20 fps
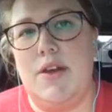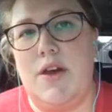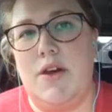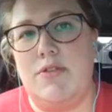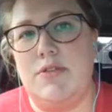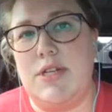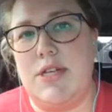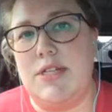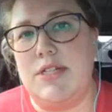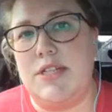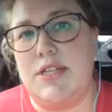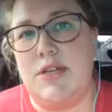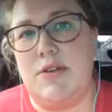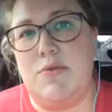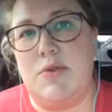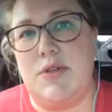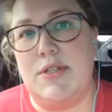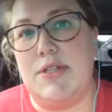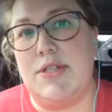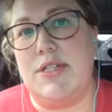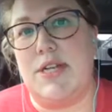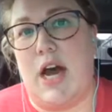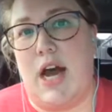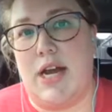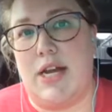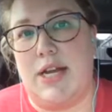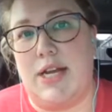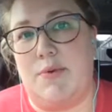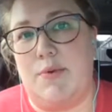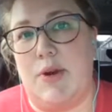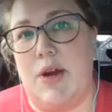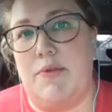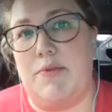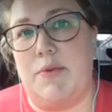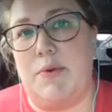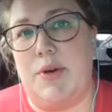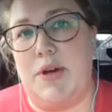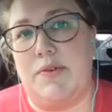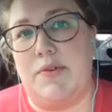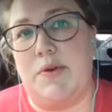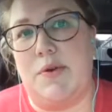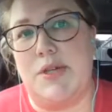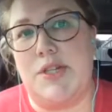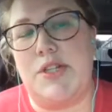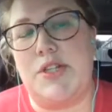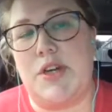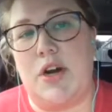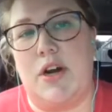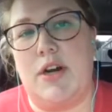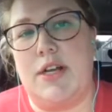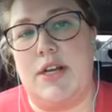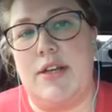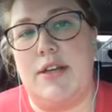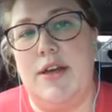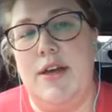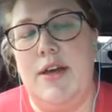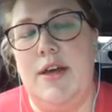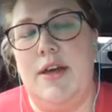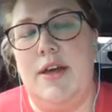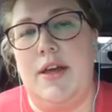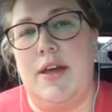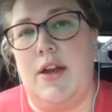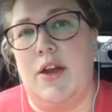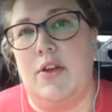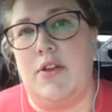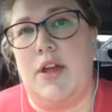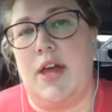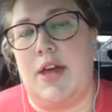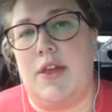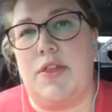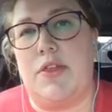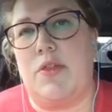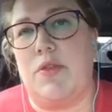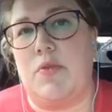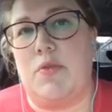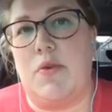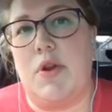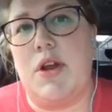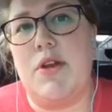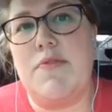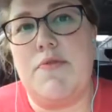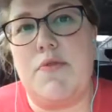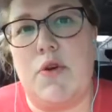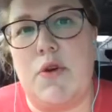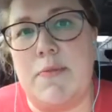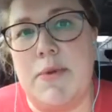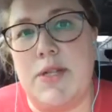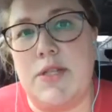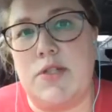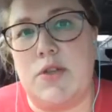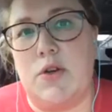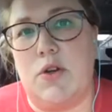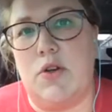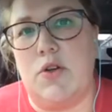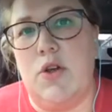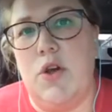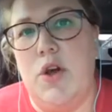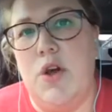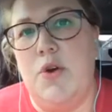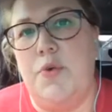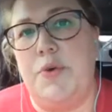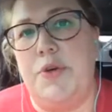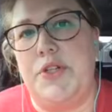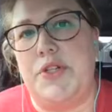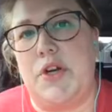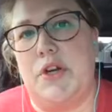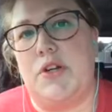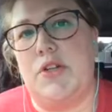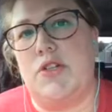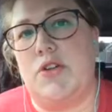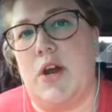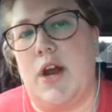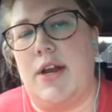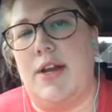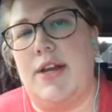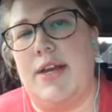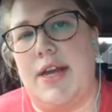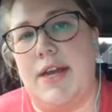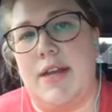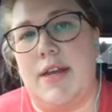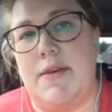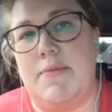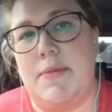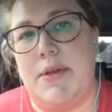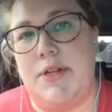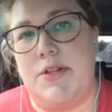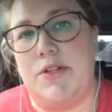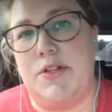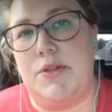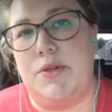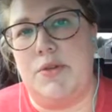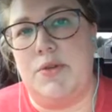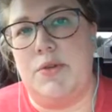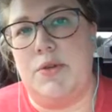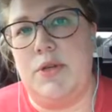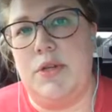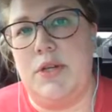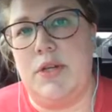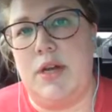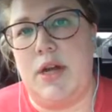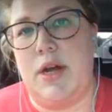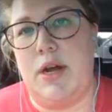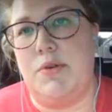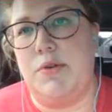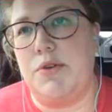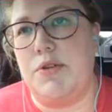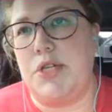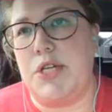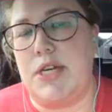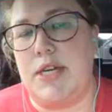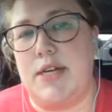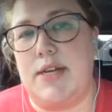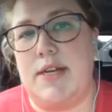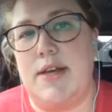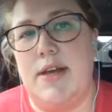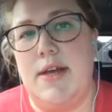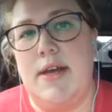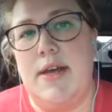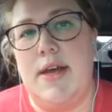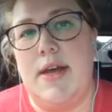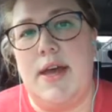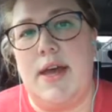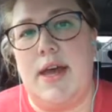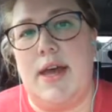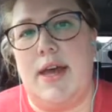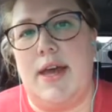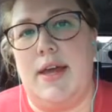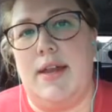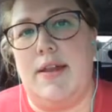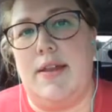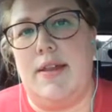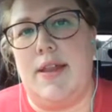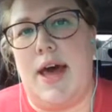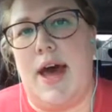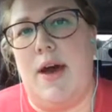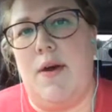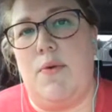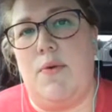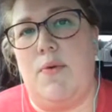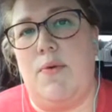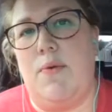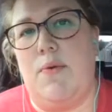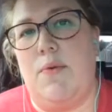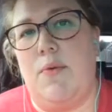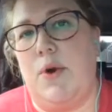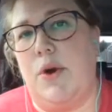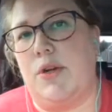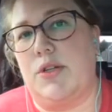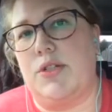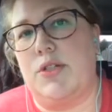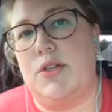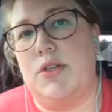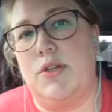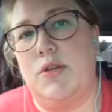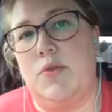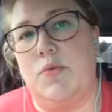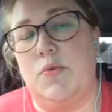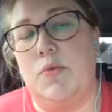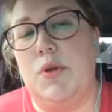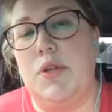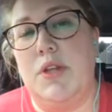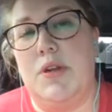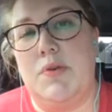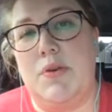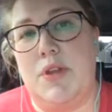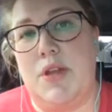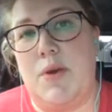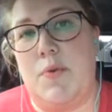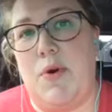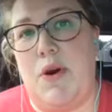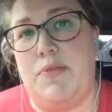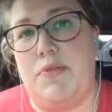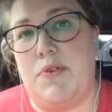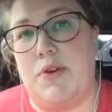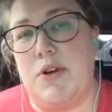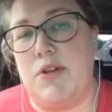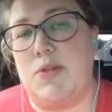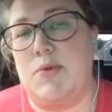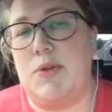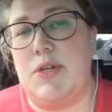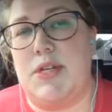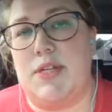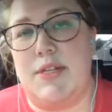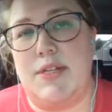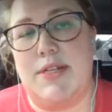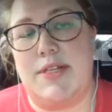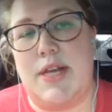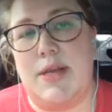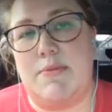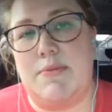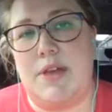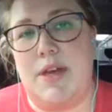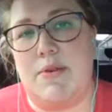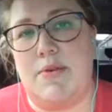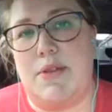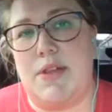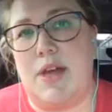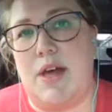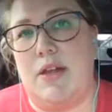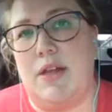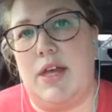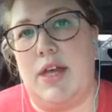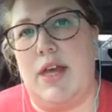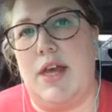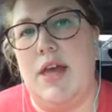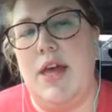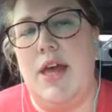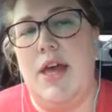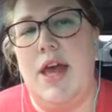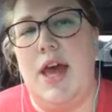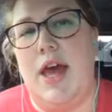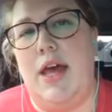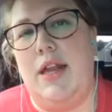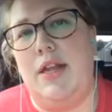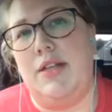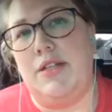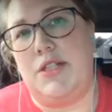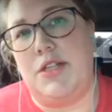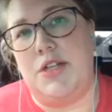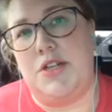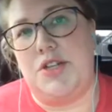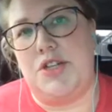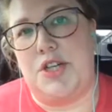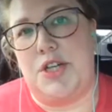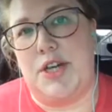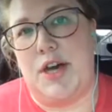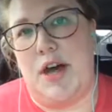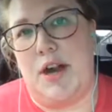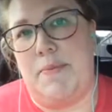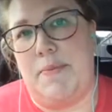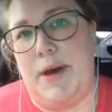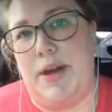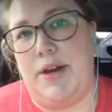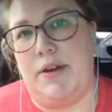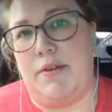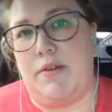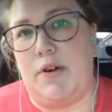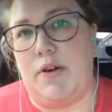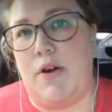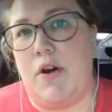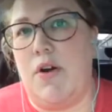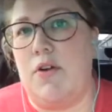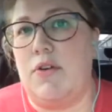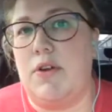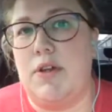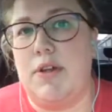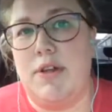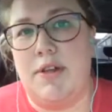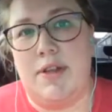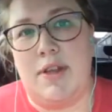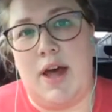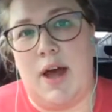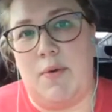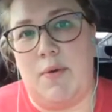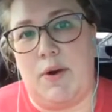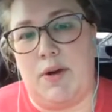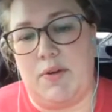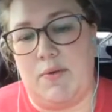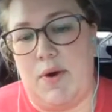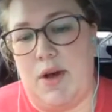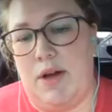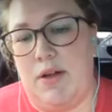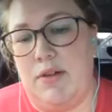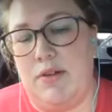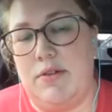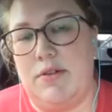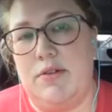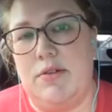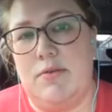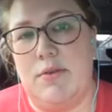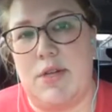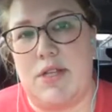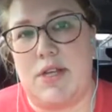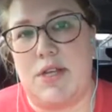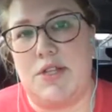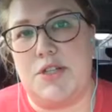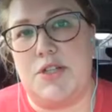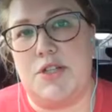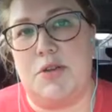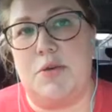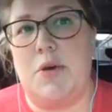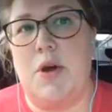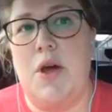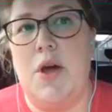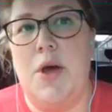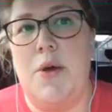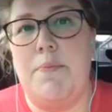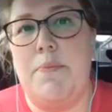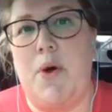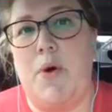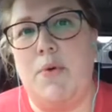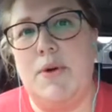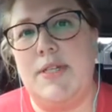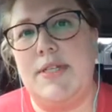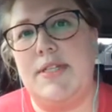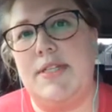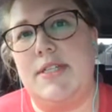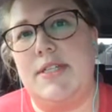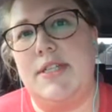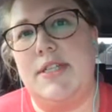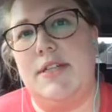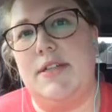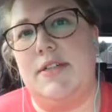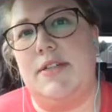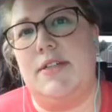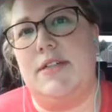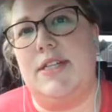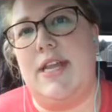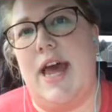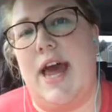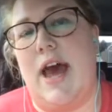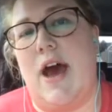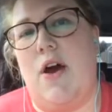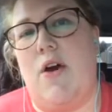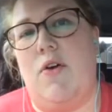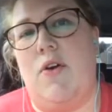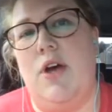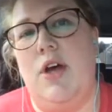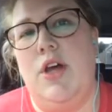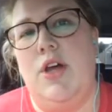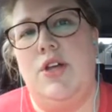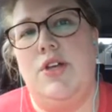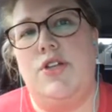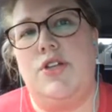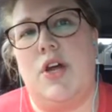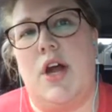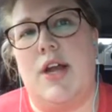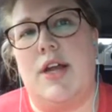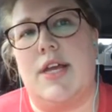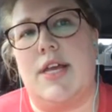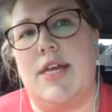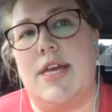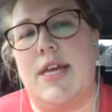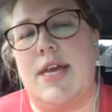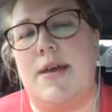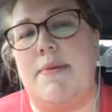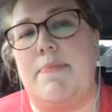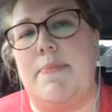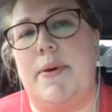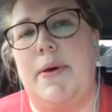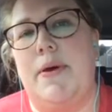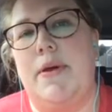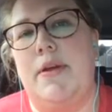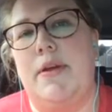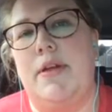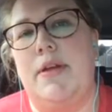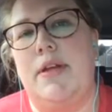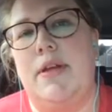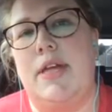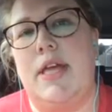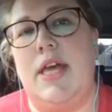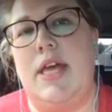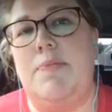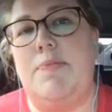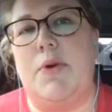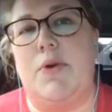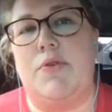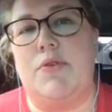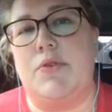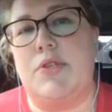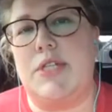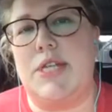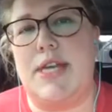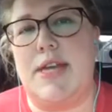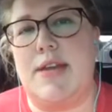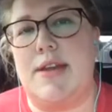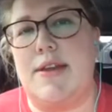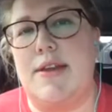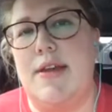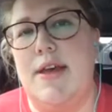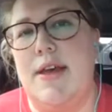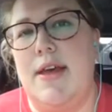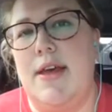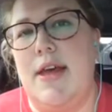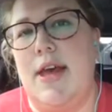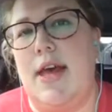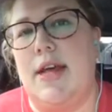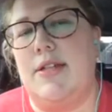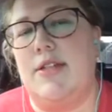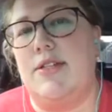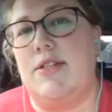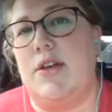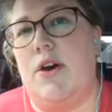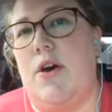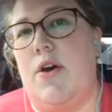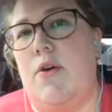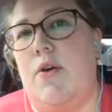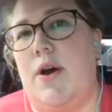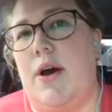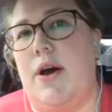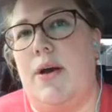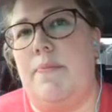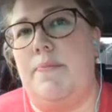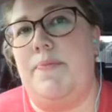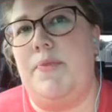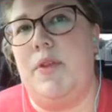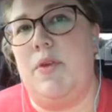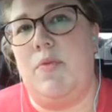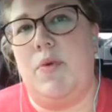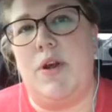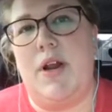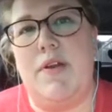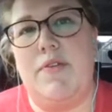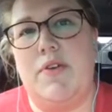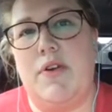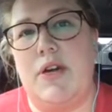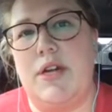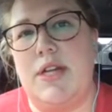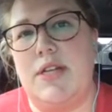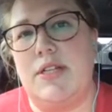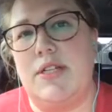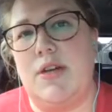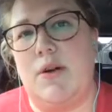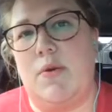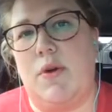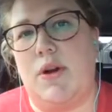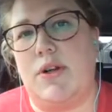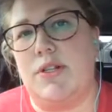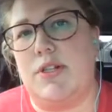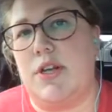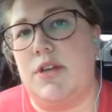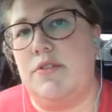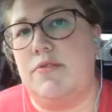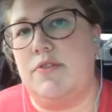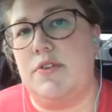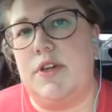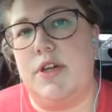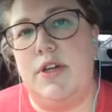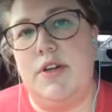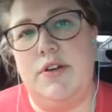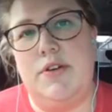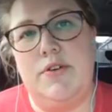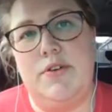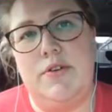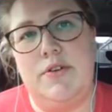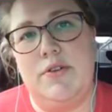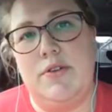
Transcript: Since he was tiny, whenever we started, like 3 to 4 months old, we started trying to get him into a routine, and that worked really, really well for us. We did the same thing with Ellie, and until she got a mind of her own, that worked well with us too. But we still now try to keep a routine. And so whatever it is that works good for you,